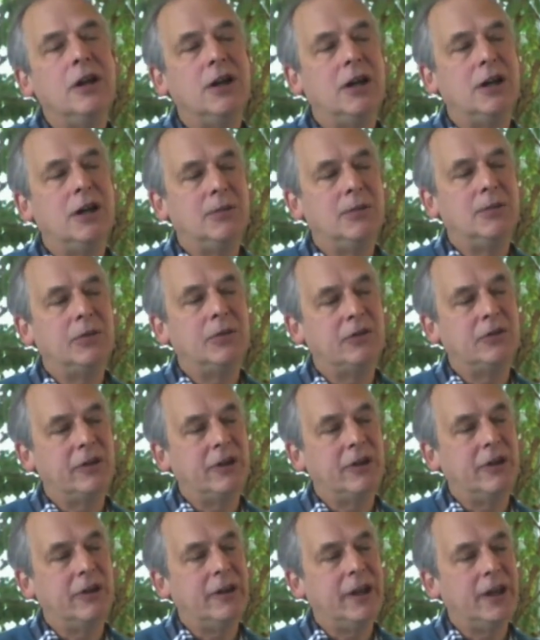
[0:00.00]
uh,
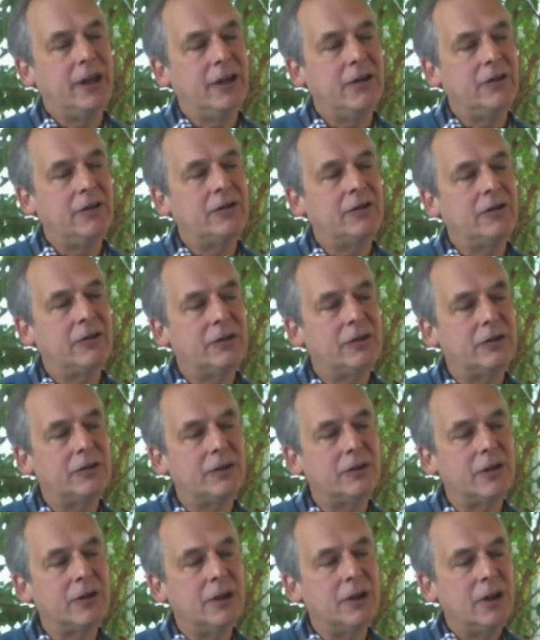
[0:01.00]
person in the
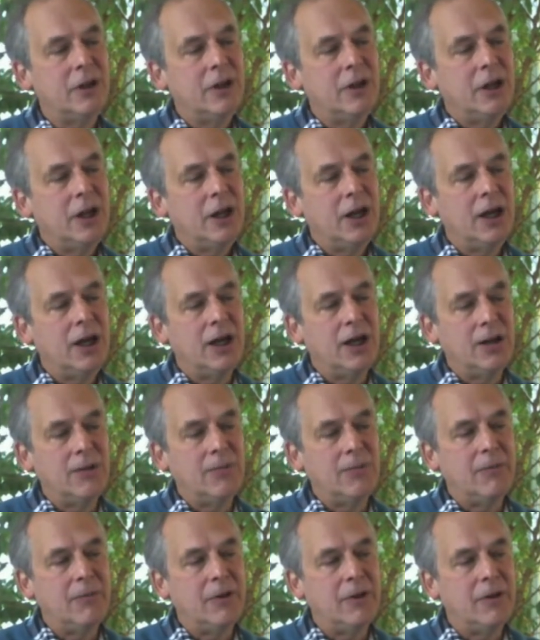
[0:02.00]
household
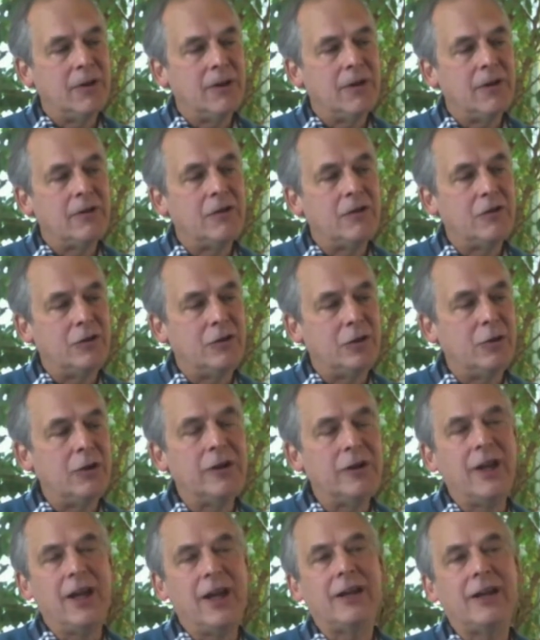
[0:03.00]
um,
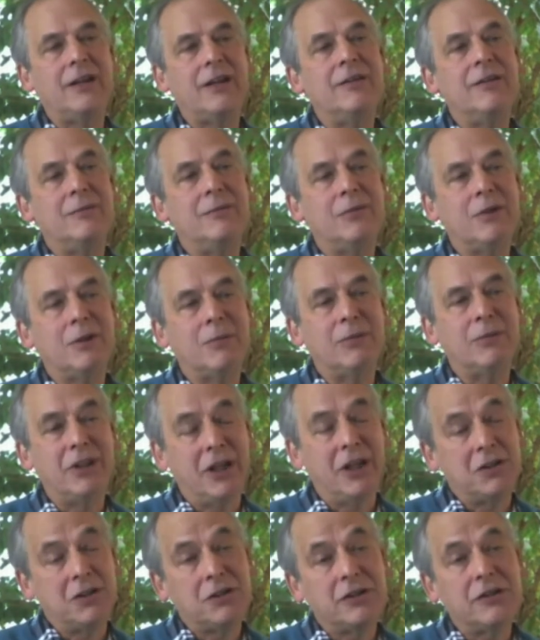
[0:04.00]
doing that could
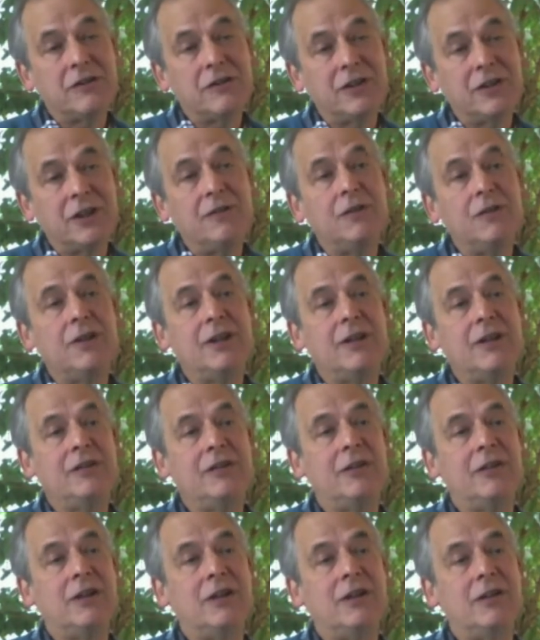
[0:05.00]
potentially save you
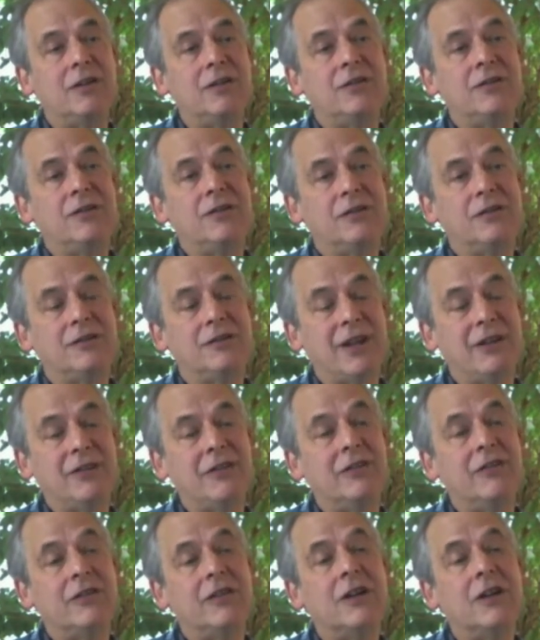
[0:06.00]
thousand dollars
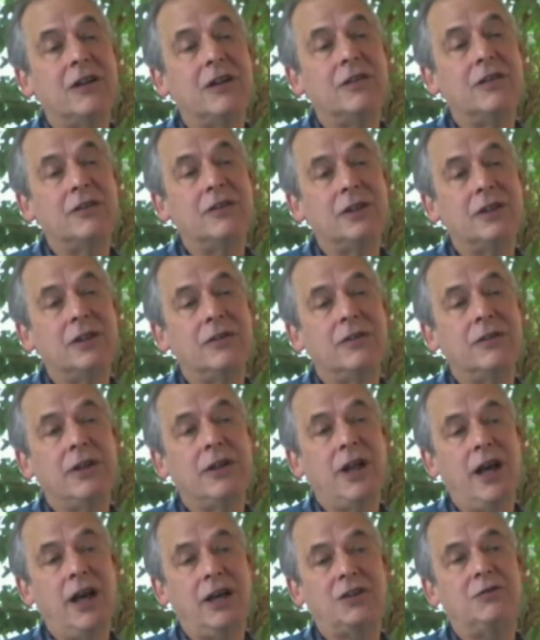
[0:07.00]
thousands of dollars a year in
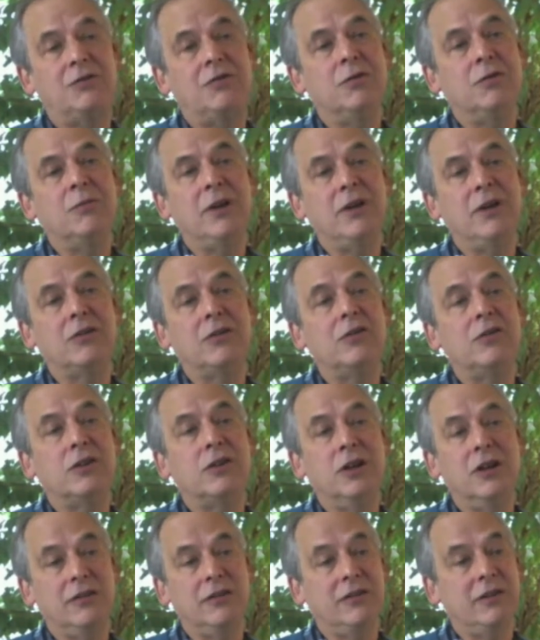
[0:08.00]
actual medical
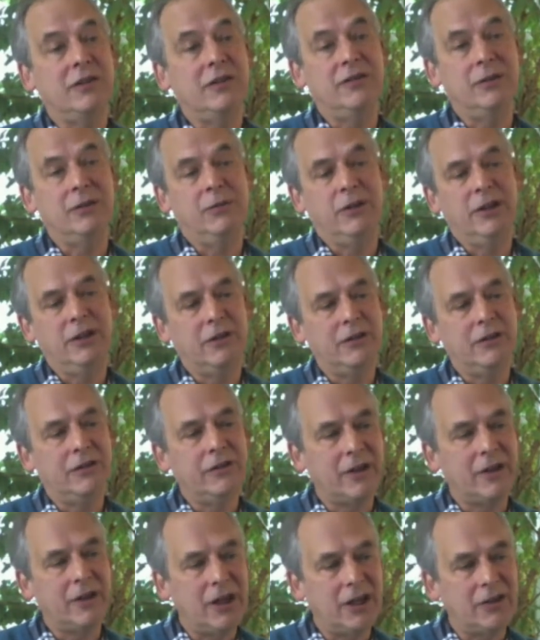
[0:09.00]
costs if somebody goes to
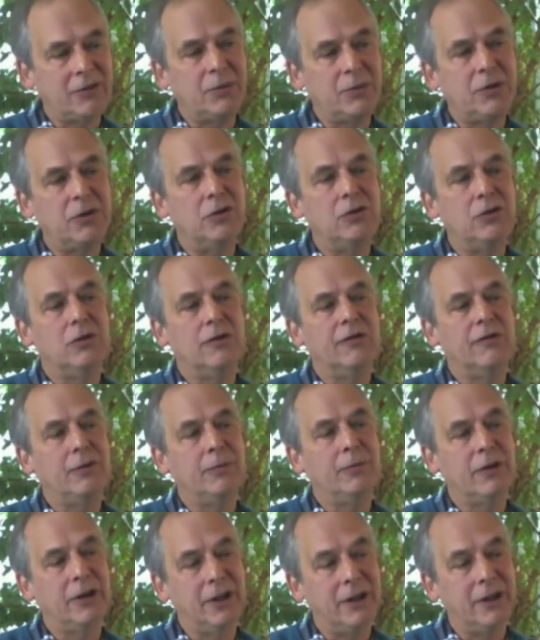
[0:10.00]
the hospital or if
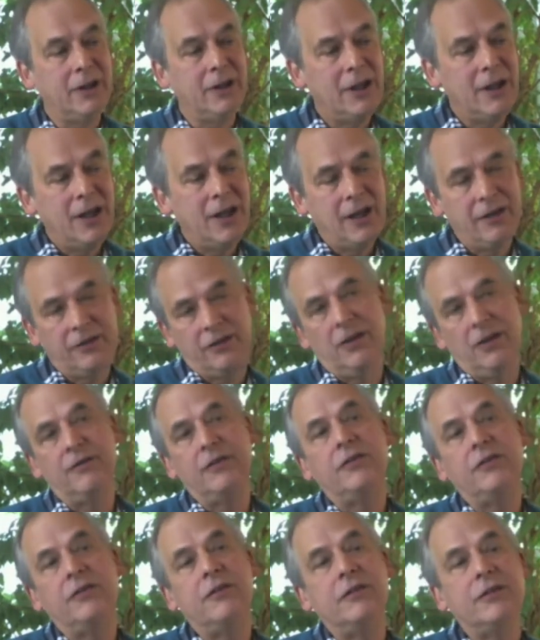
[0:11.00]
somebody has to have a
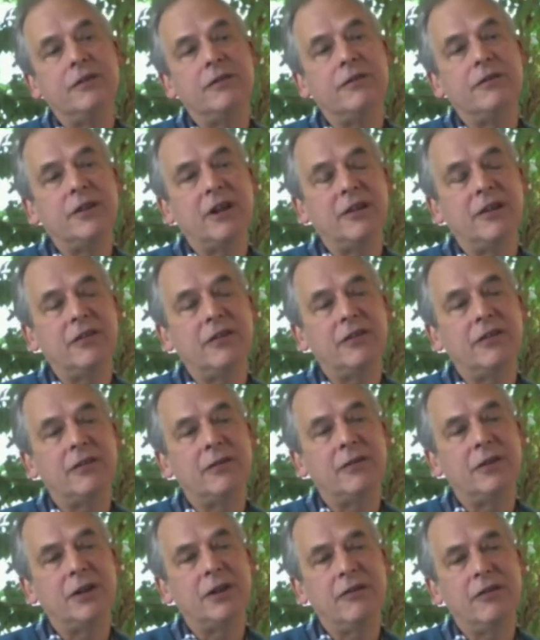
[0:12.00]
series of tests or
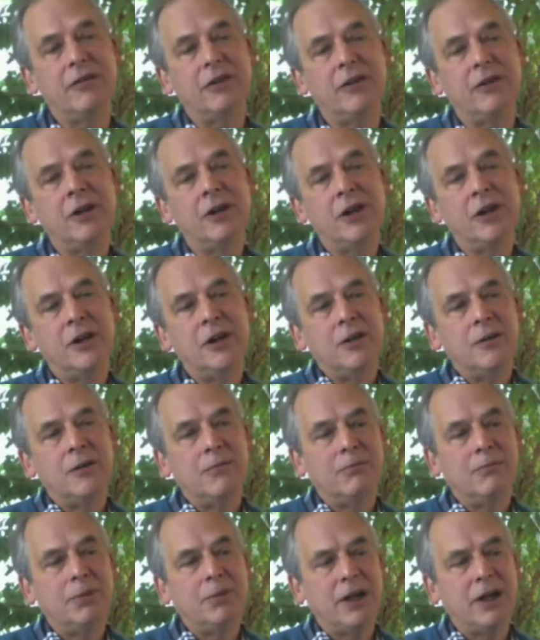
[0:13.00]
whatever
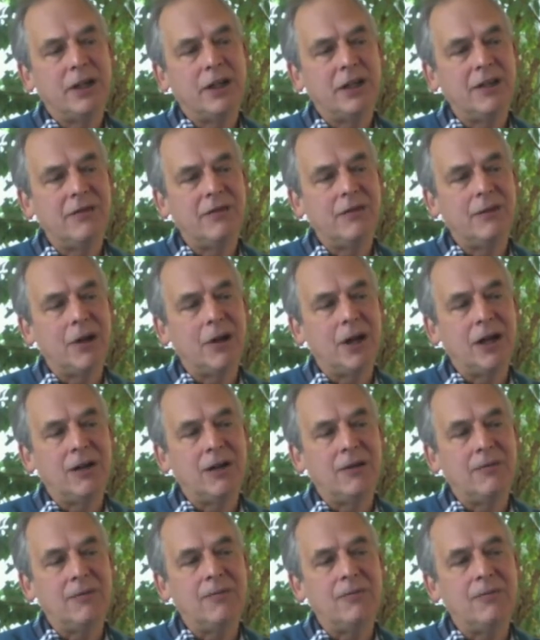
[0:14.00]
but give
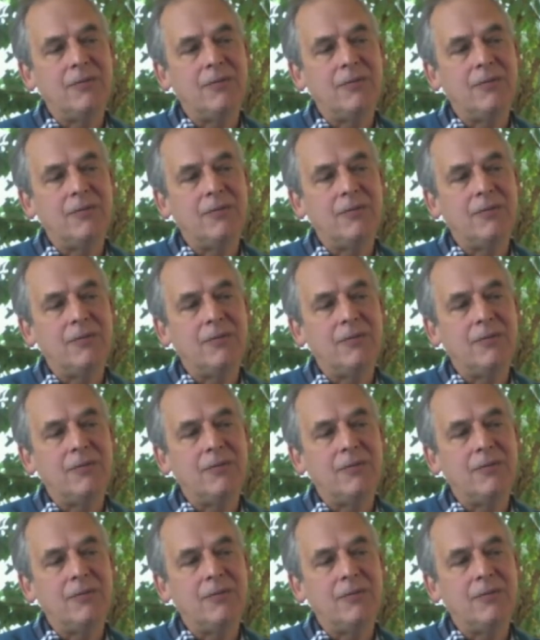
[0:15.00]
uh,